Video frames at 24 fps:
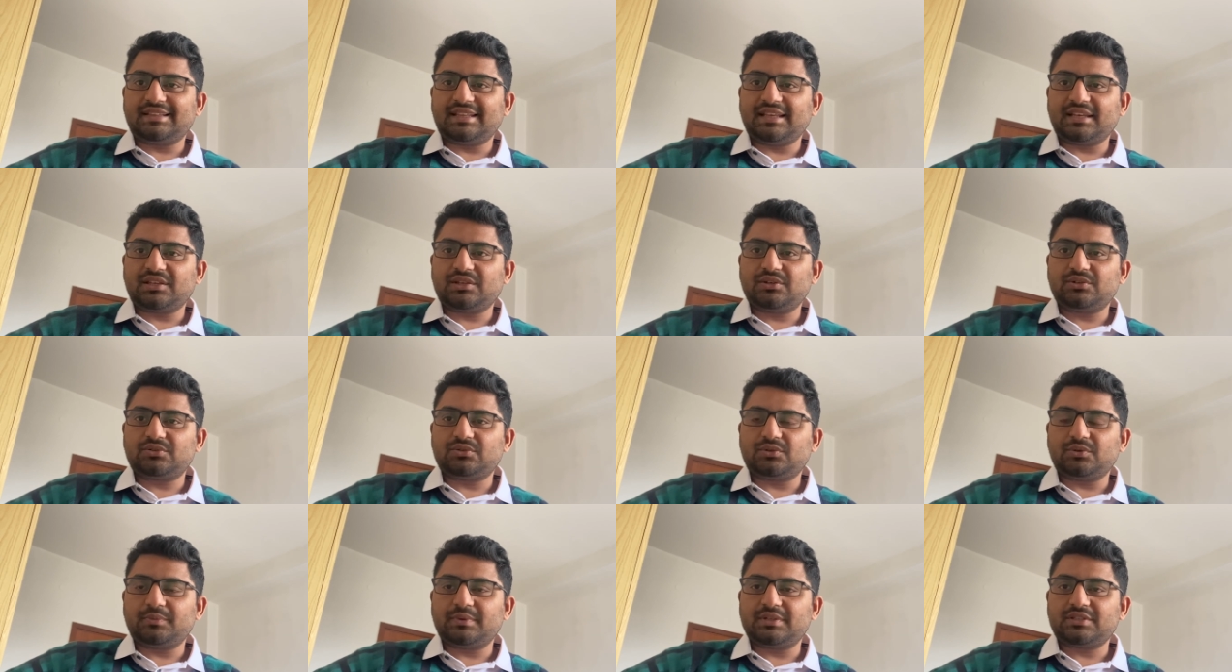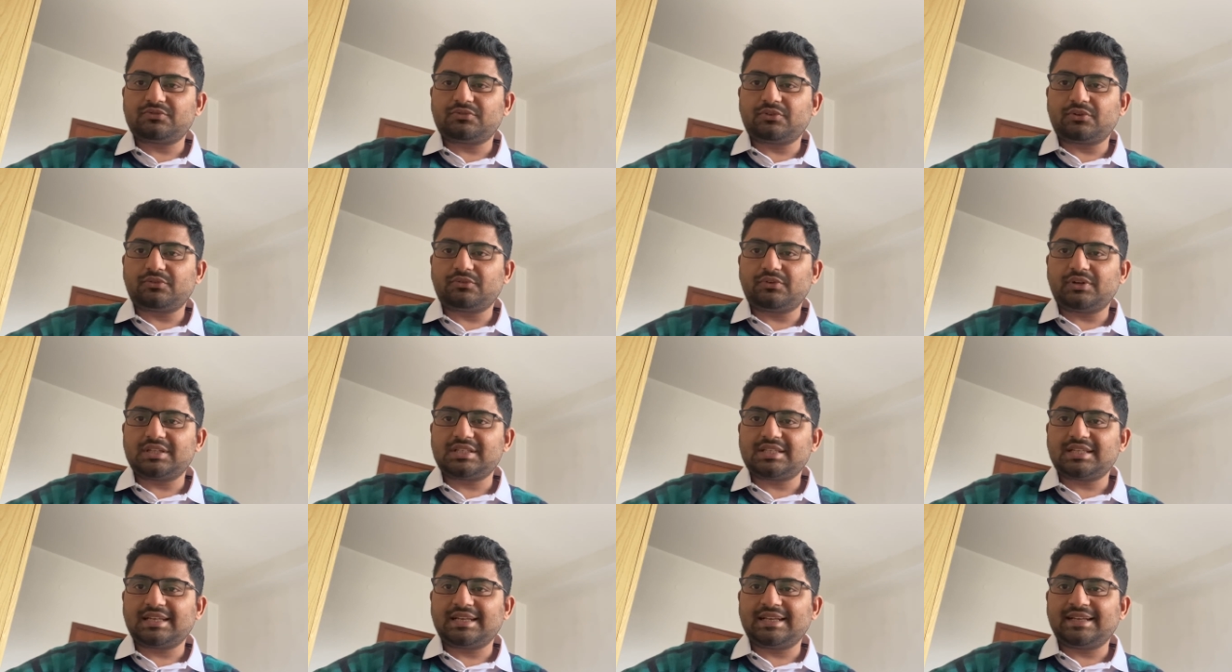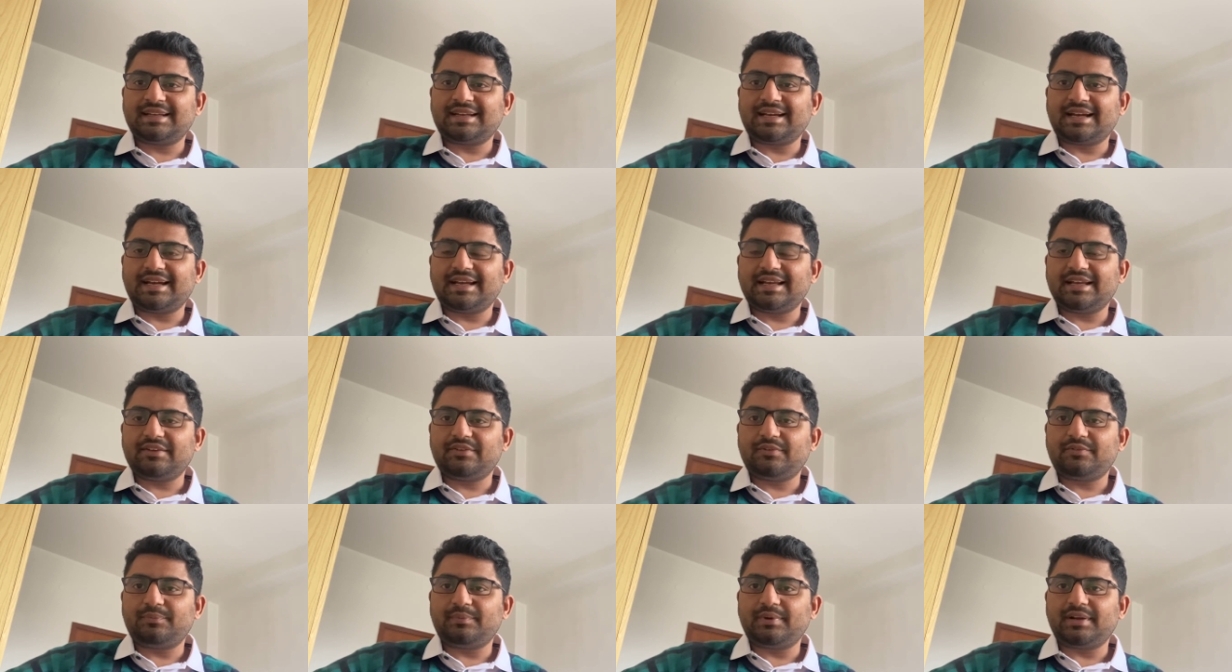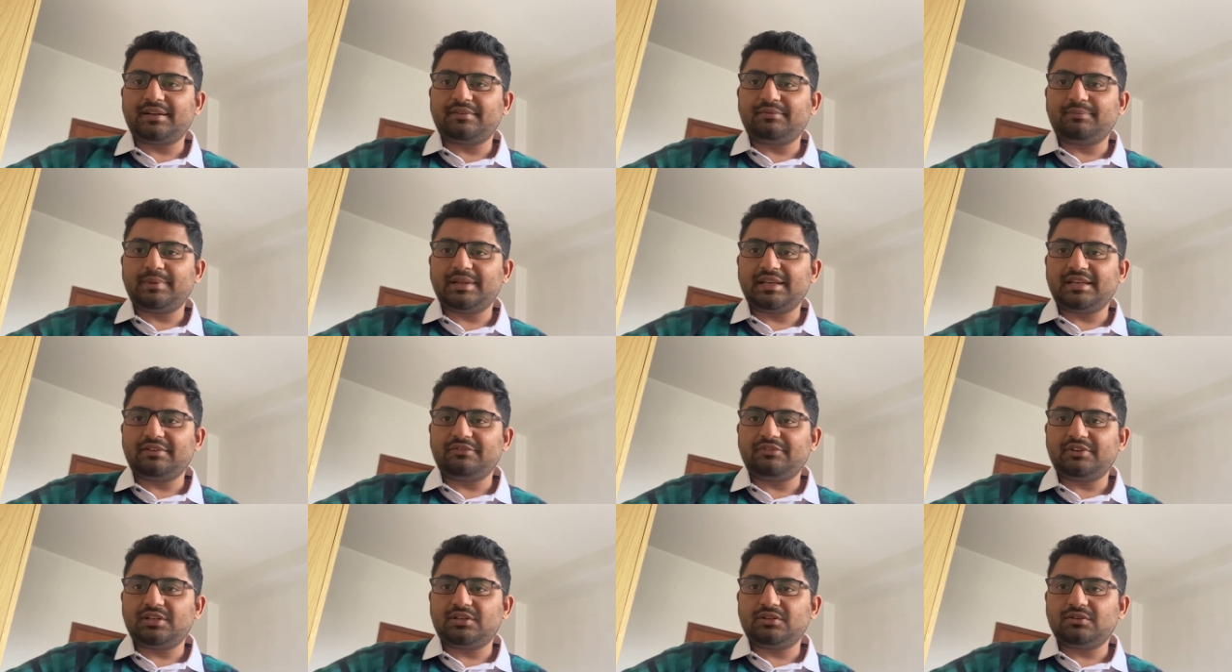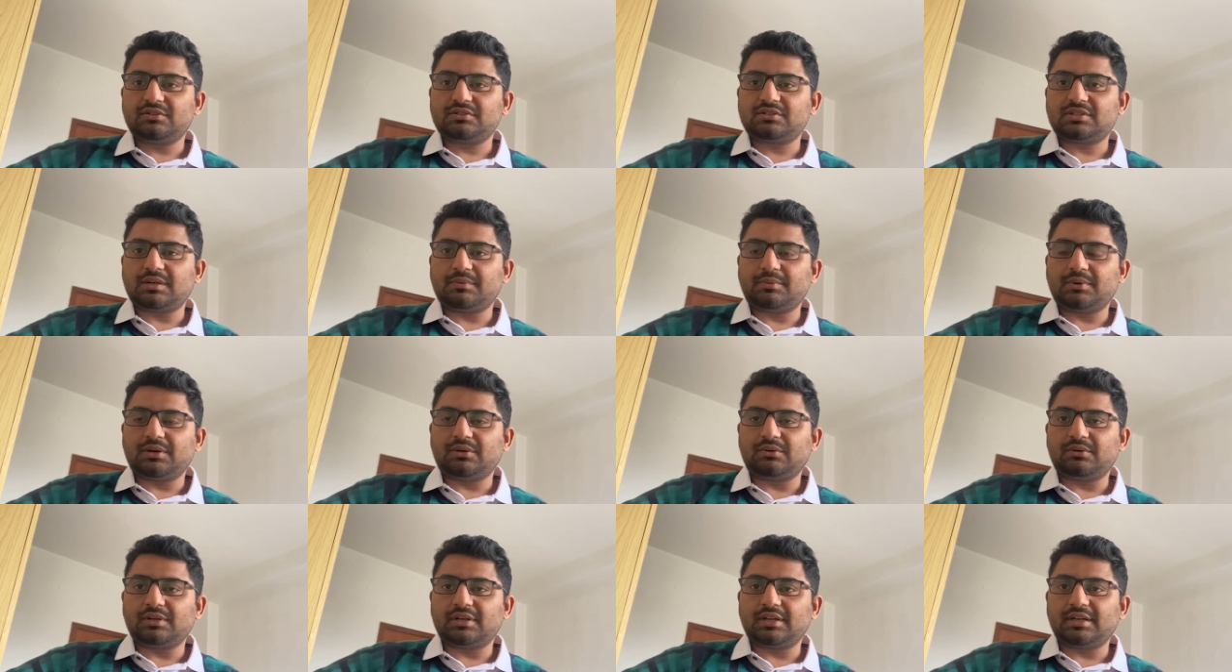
Thank you so much for watching, and I have made many videos about